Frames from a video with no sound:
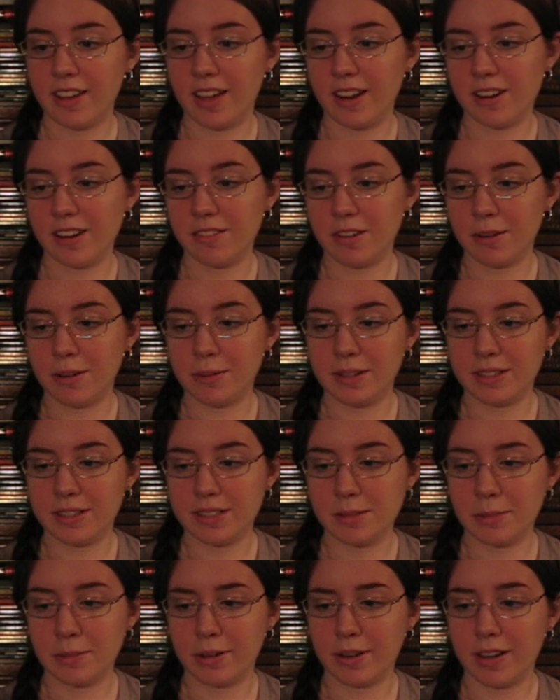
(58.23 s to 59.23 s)
Anne and Ruby
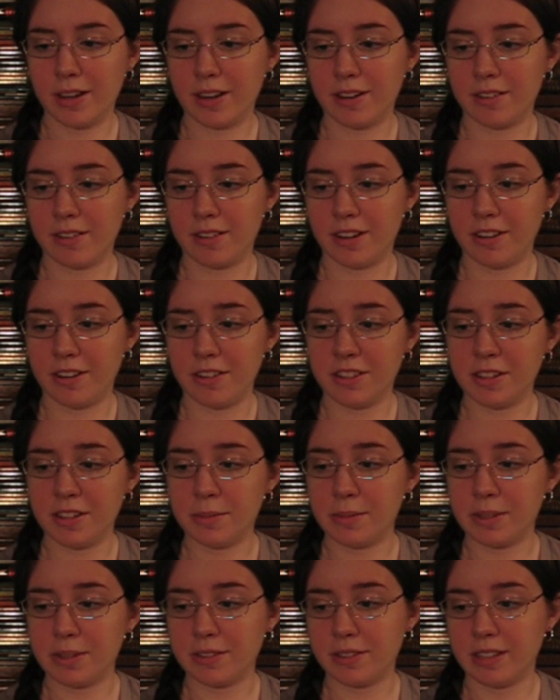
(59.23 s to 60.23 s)
spearhead a
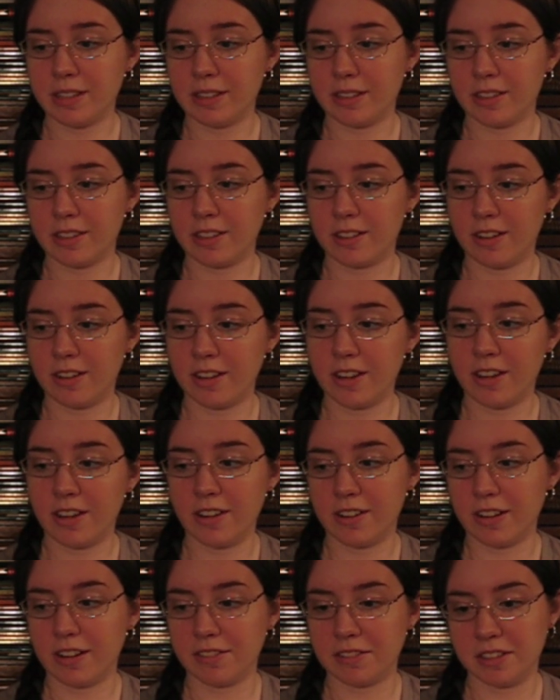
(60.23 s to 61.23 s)
reunion between the
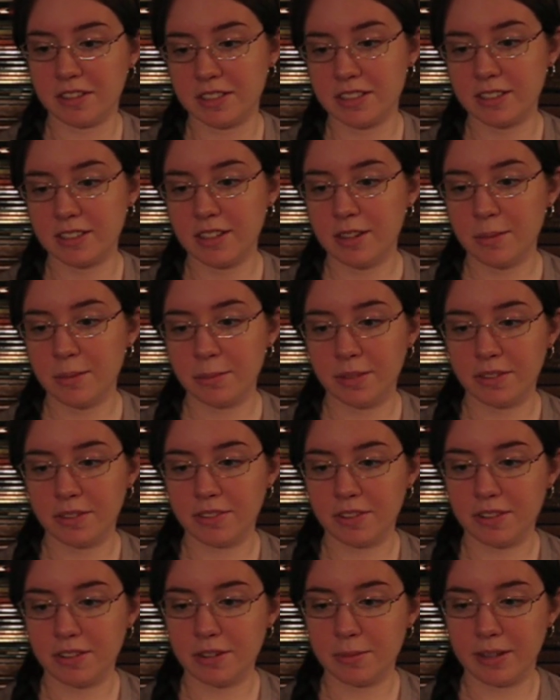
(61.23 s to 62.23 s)
long-ago lovers. But
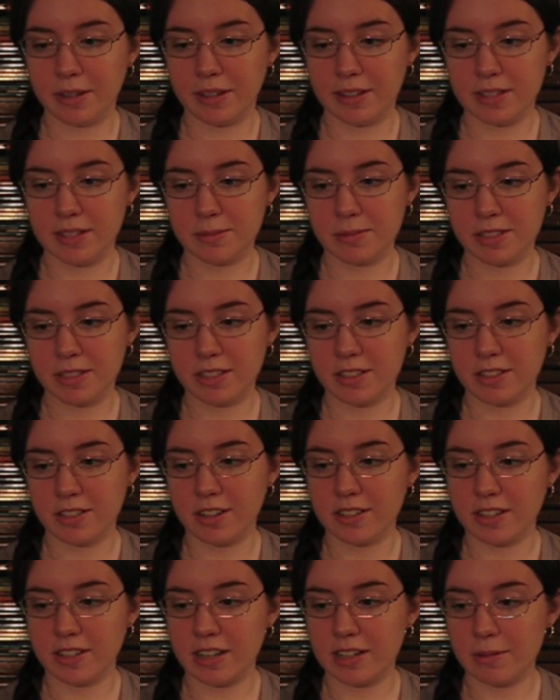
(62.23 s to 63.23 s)
for Ruby, this mission
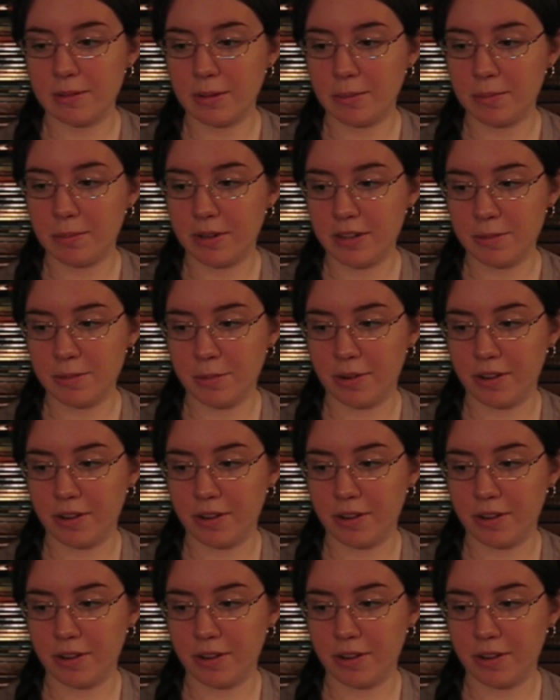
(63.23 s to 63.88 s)
turns out to be much